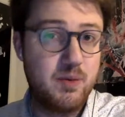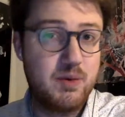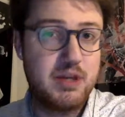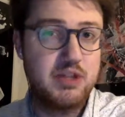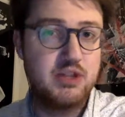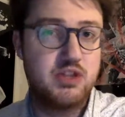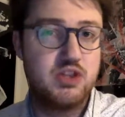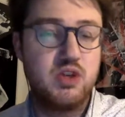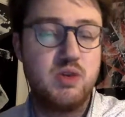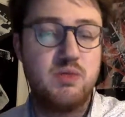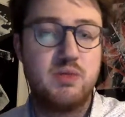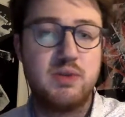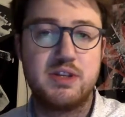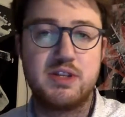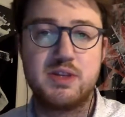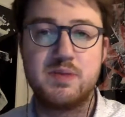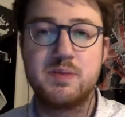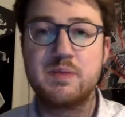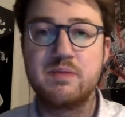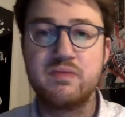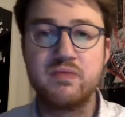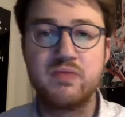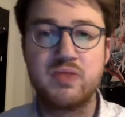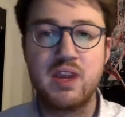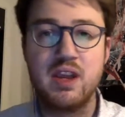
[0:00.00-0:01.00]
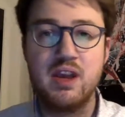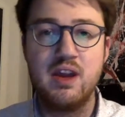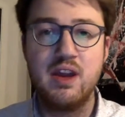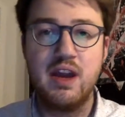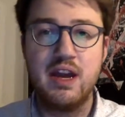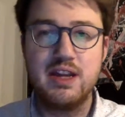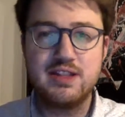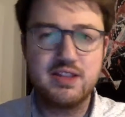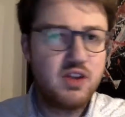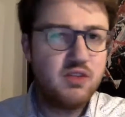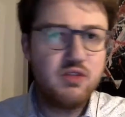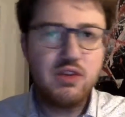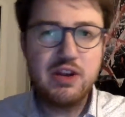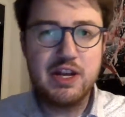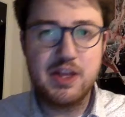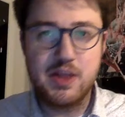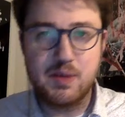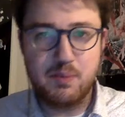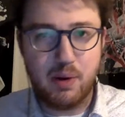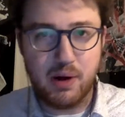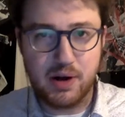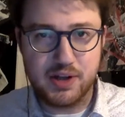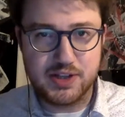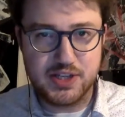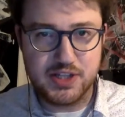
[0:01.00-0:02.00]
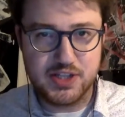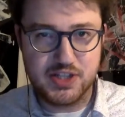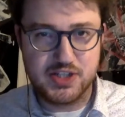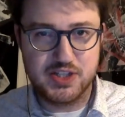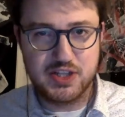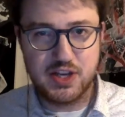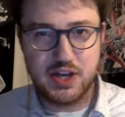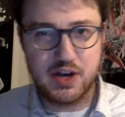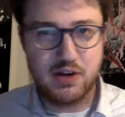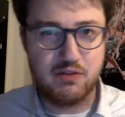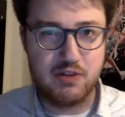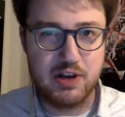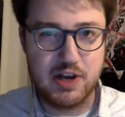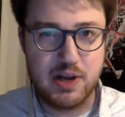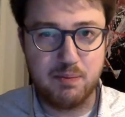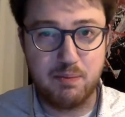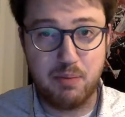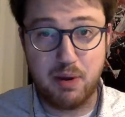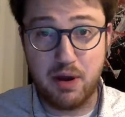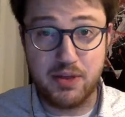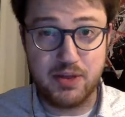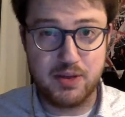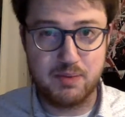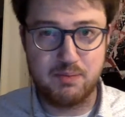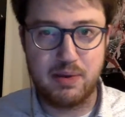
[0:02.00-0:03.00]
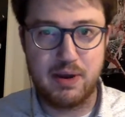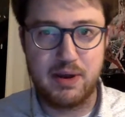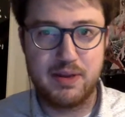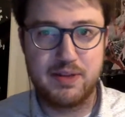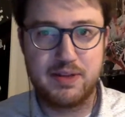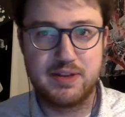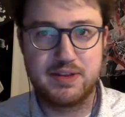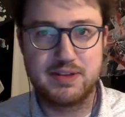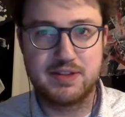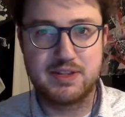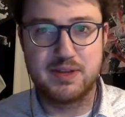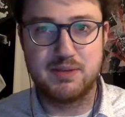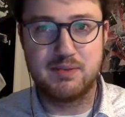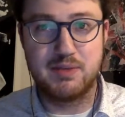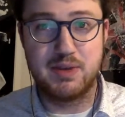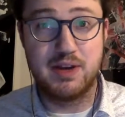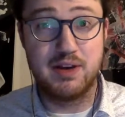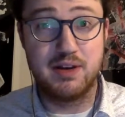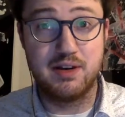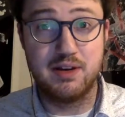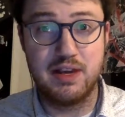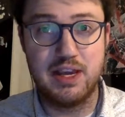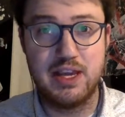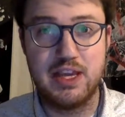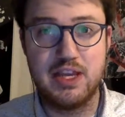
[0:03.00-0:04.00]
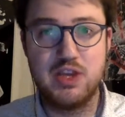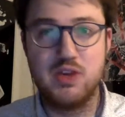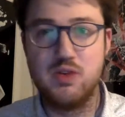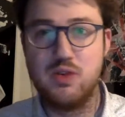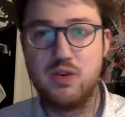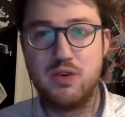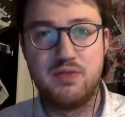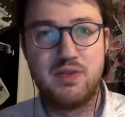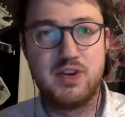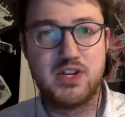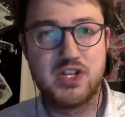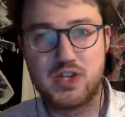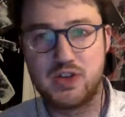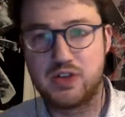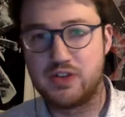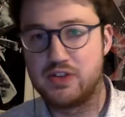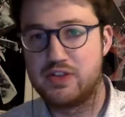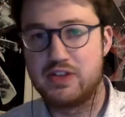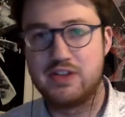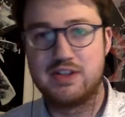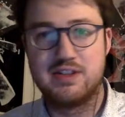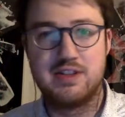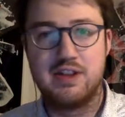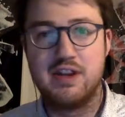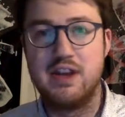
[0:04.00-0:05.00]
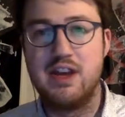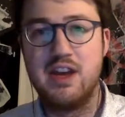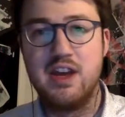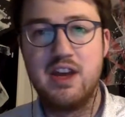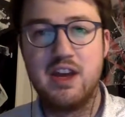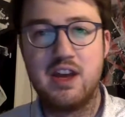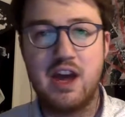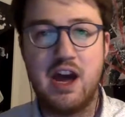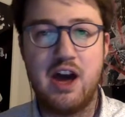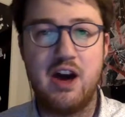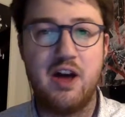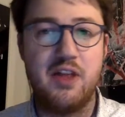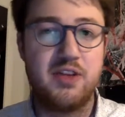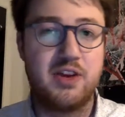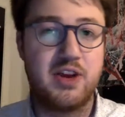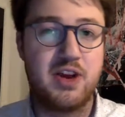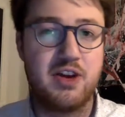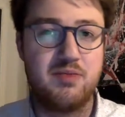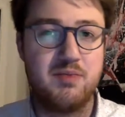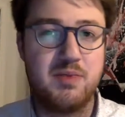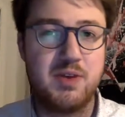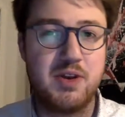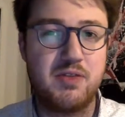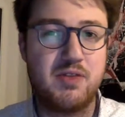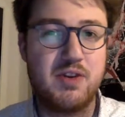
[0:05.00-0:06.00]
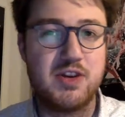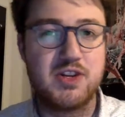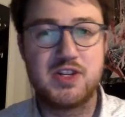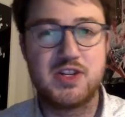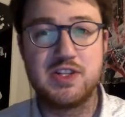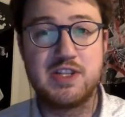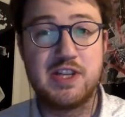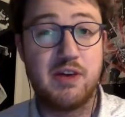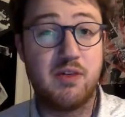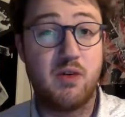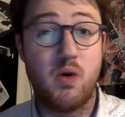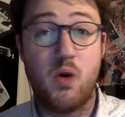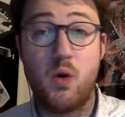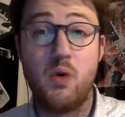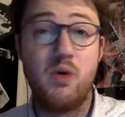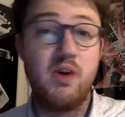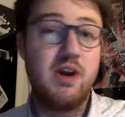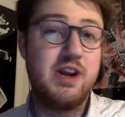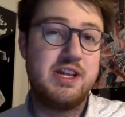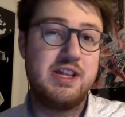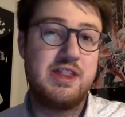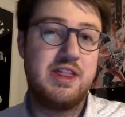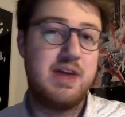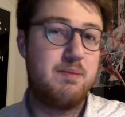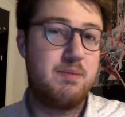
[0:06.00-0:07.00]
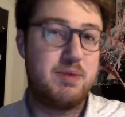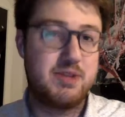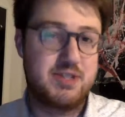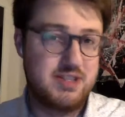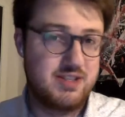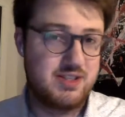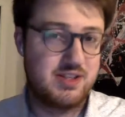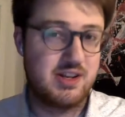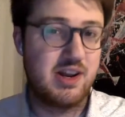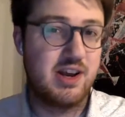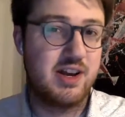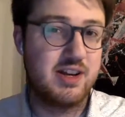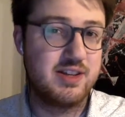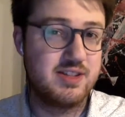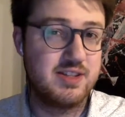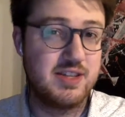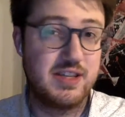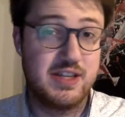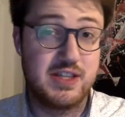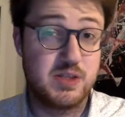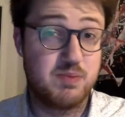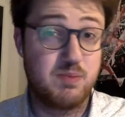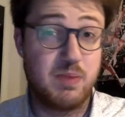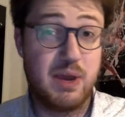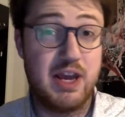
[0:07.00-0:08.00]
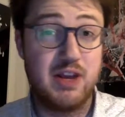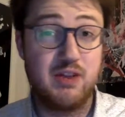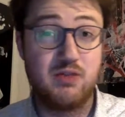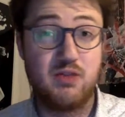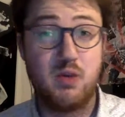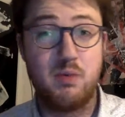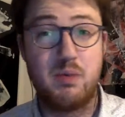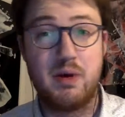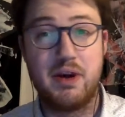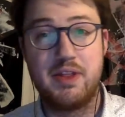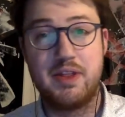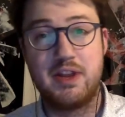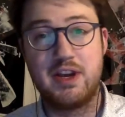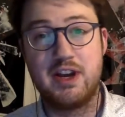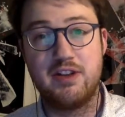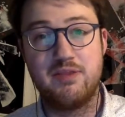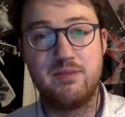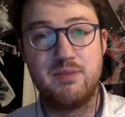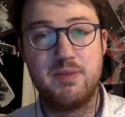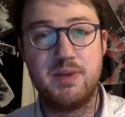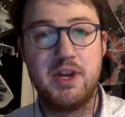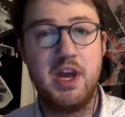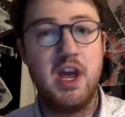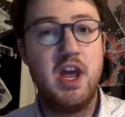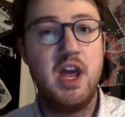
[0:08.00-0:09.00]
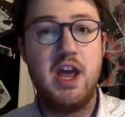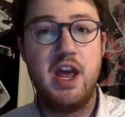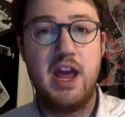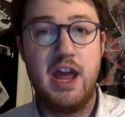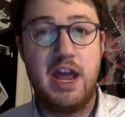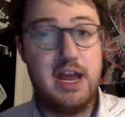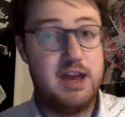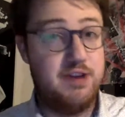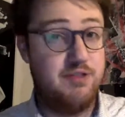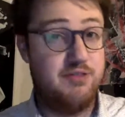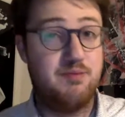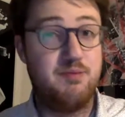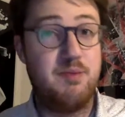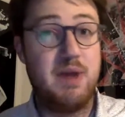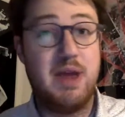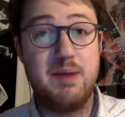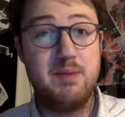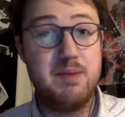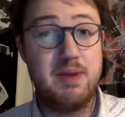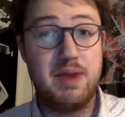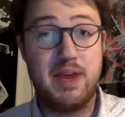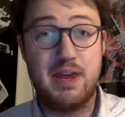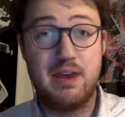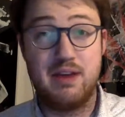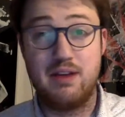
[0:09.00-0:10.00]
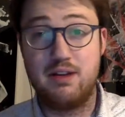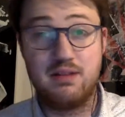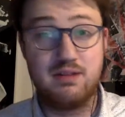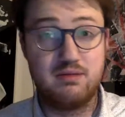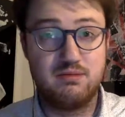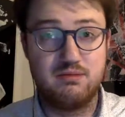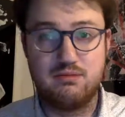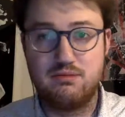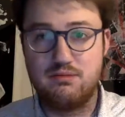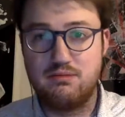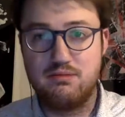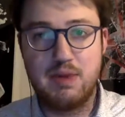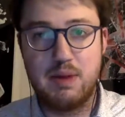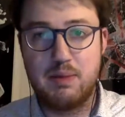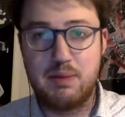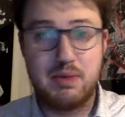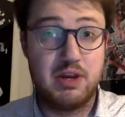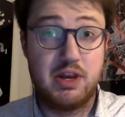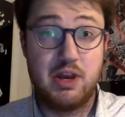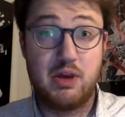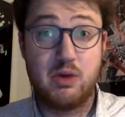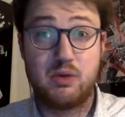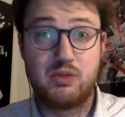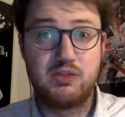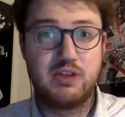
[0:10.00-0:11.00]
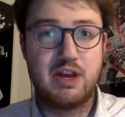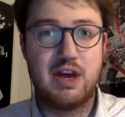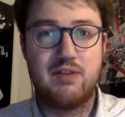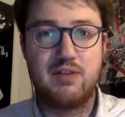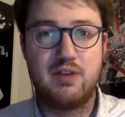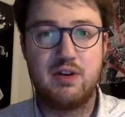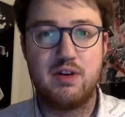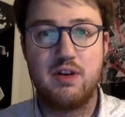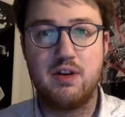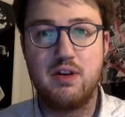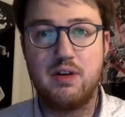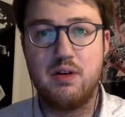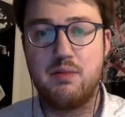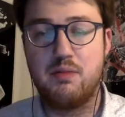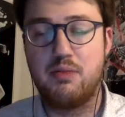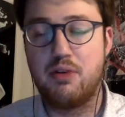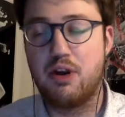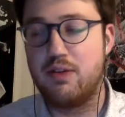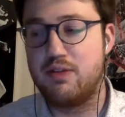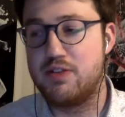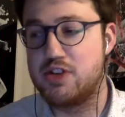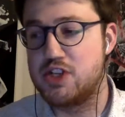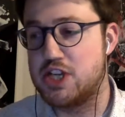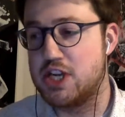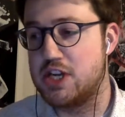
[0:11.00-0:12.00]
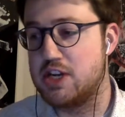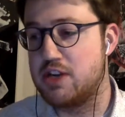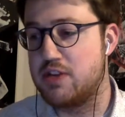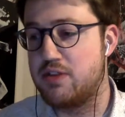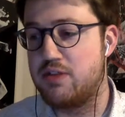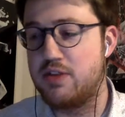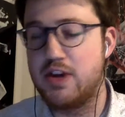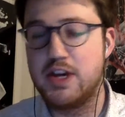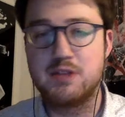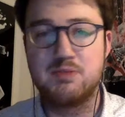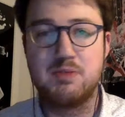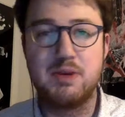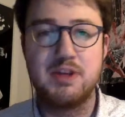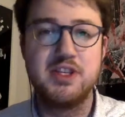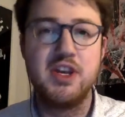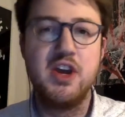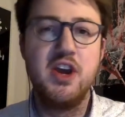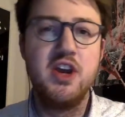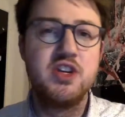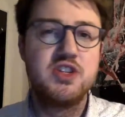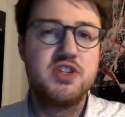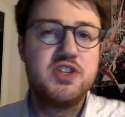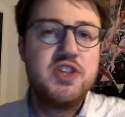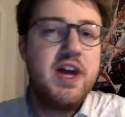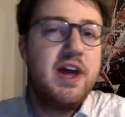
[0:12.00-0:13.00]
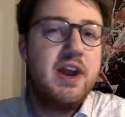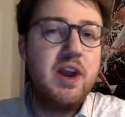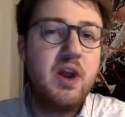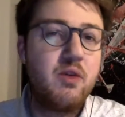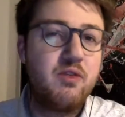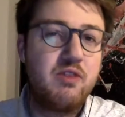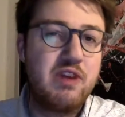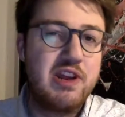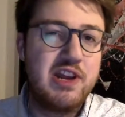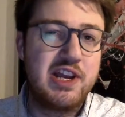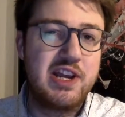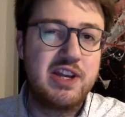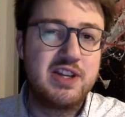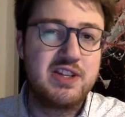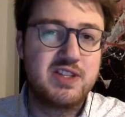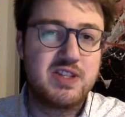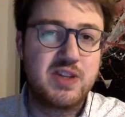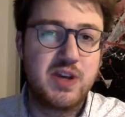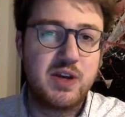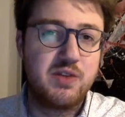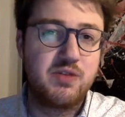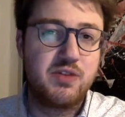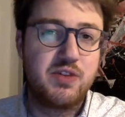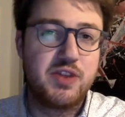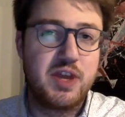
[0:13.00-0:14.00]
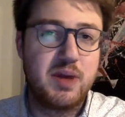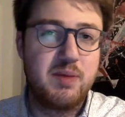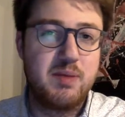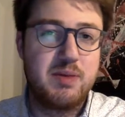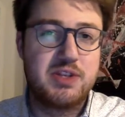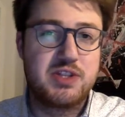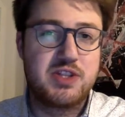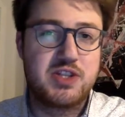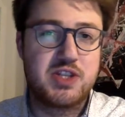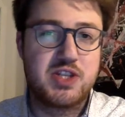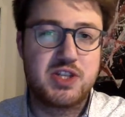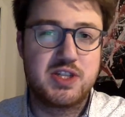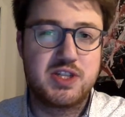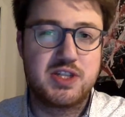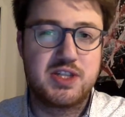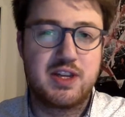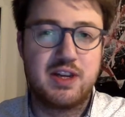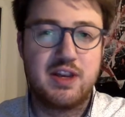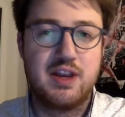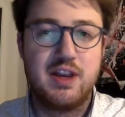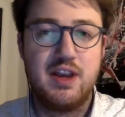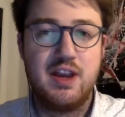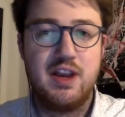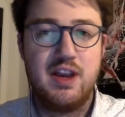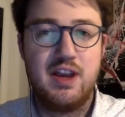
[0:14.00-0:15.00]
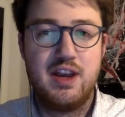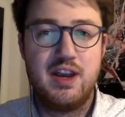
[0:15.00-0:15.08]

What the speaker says: consumers. It's not really the politicians that are really bothered by this. I mean, EU officials and other government officials have already their business class seats paid for by the government, if maybe they also have a private jet in the first place. So they're not really concerned. For them, it's just it